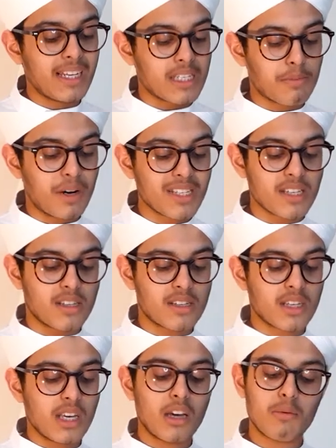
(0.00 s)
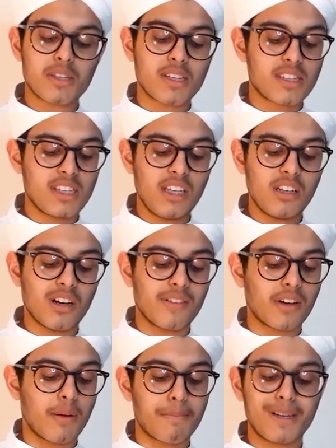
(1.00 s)
his presence, it was a scene of
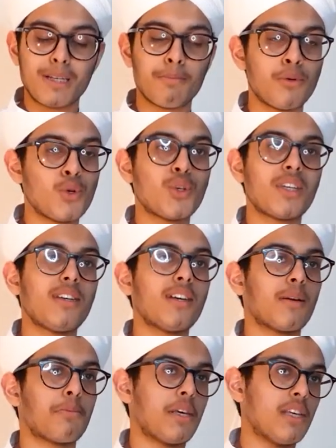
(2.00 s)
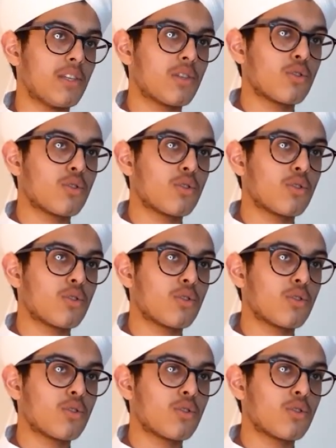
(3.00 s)
complete beauty and peace,